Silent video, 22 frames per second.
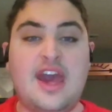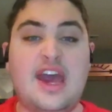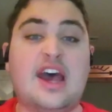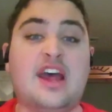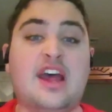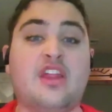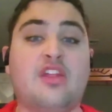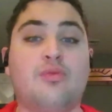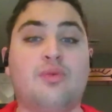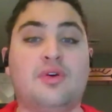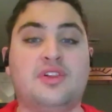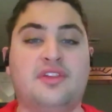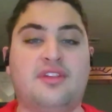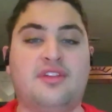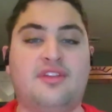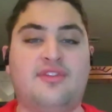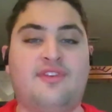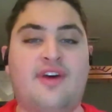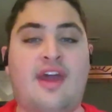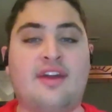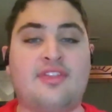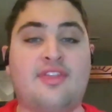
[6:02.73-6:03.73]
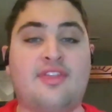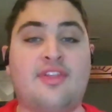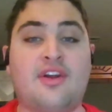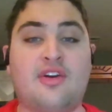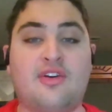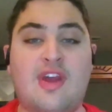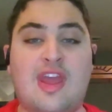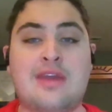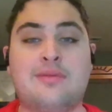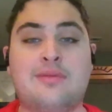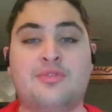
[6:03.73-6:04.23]
as well as the fact that they
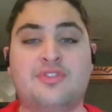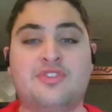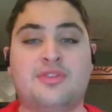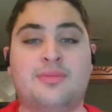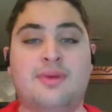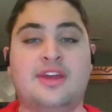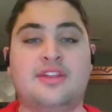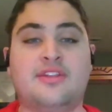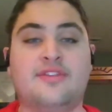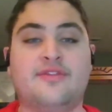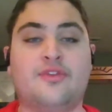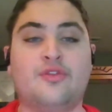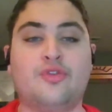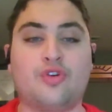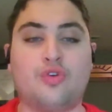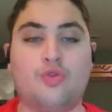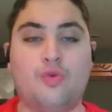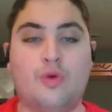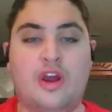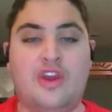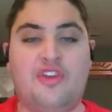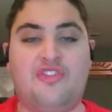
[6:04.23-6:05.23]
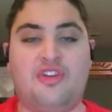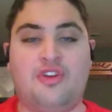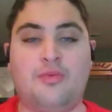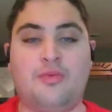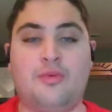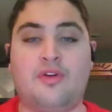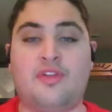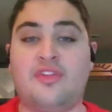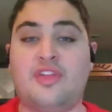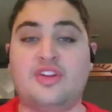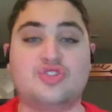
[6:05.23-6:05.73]
are able to make the voter question
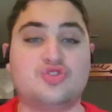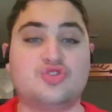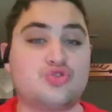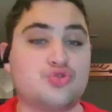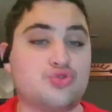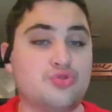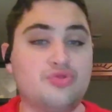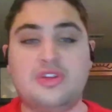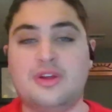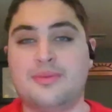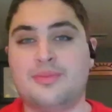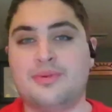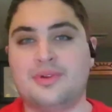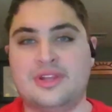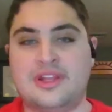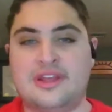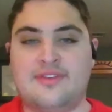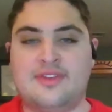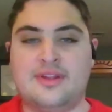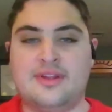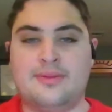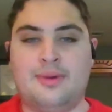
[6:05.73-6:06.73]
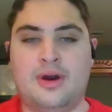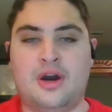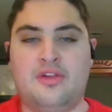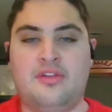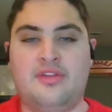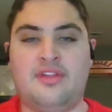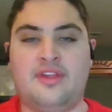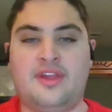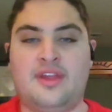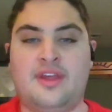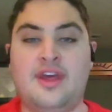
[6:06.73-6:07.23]
whether they truly believe in the
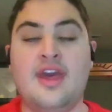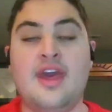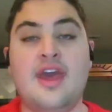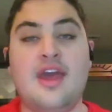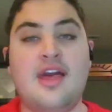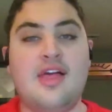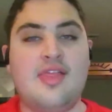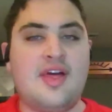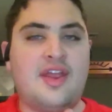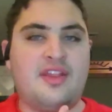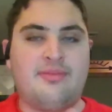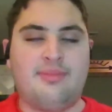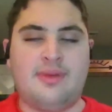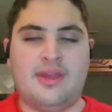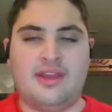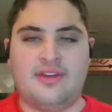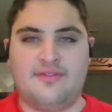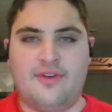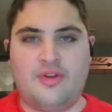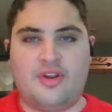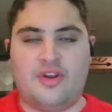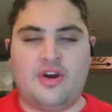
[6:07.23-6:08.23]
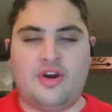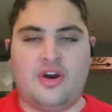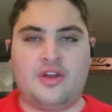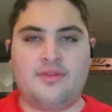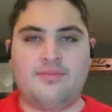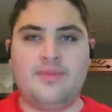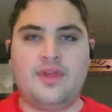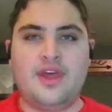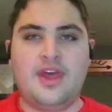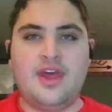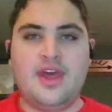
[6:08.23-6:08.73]
policy that is being voted on.